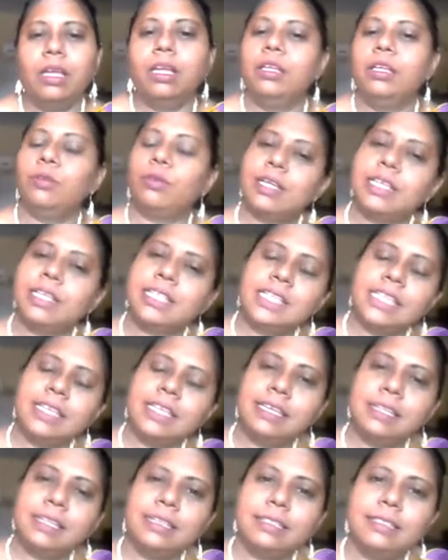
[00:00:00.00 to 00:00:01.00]
You can see
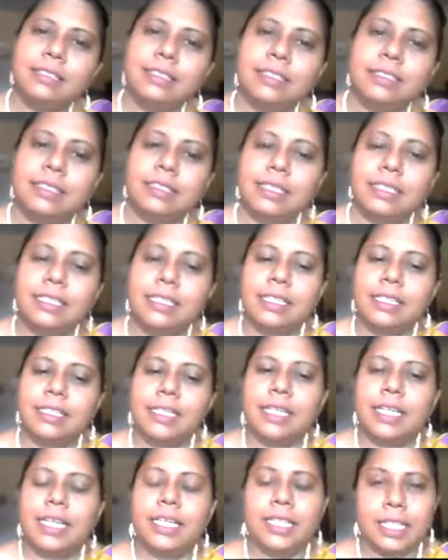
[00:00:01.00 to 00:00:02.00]
here,
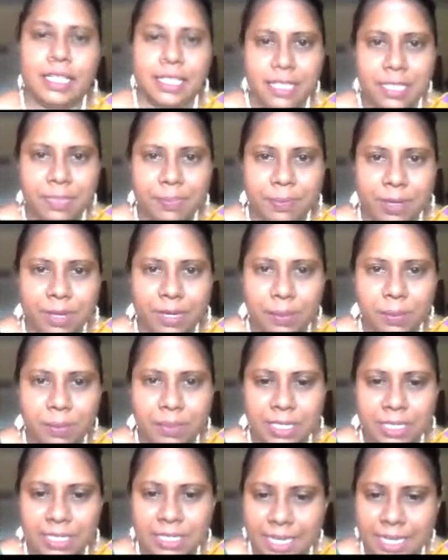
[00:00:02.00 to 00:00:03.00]
this is a
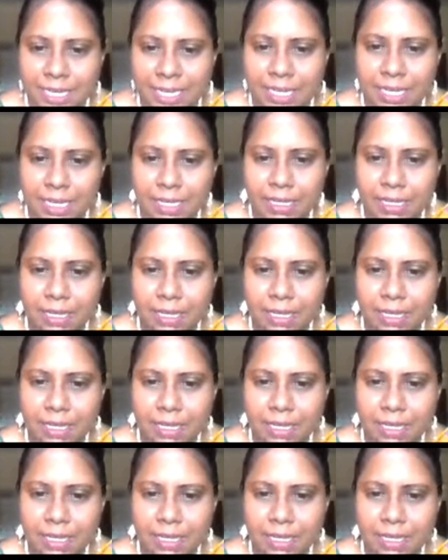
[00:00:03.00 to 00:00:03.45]
parliament in Delhi,